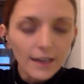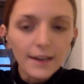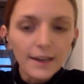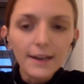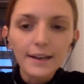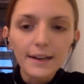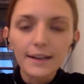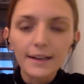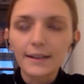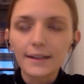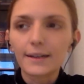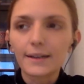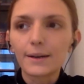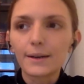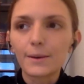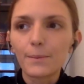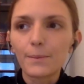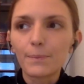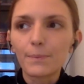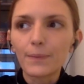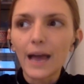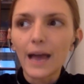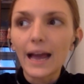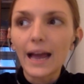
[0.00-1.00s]

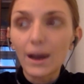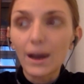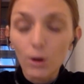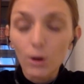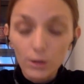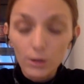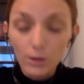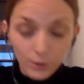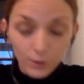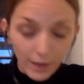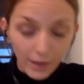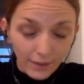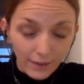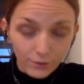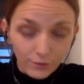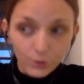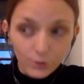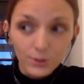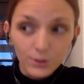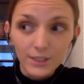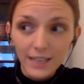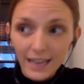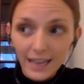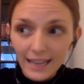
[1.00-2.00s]
I also have to
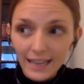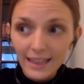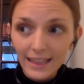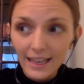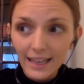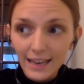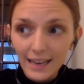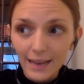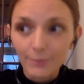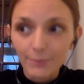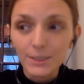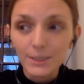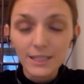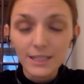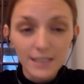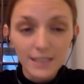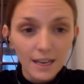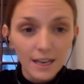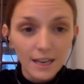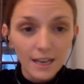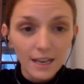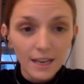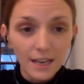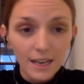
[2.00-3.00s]
say that I'm
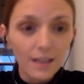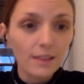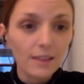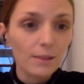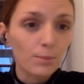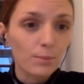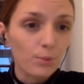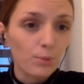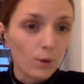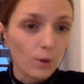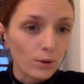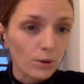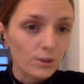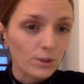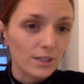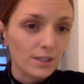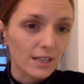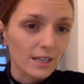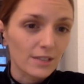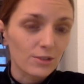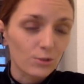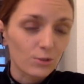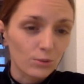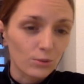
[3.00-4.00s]
still in the
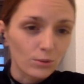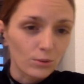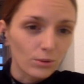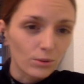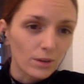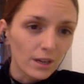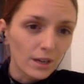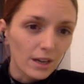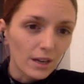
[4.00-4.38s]
process to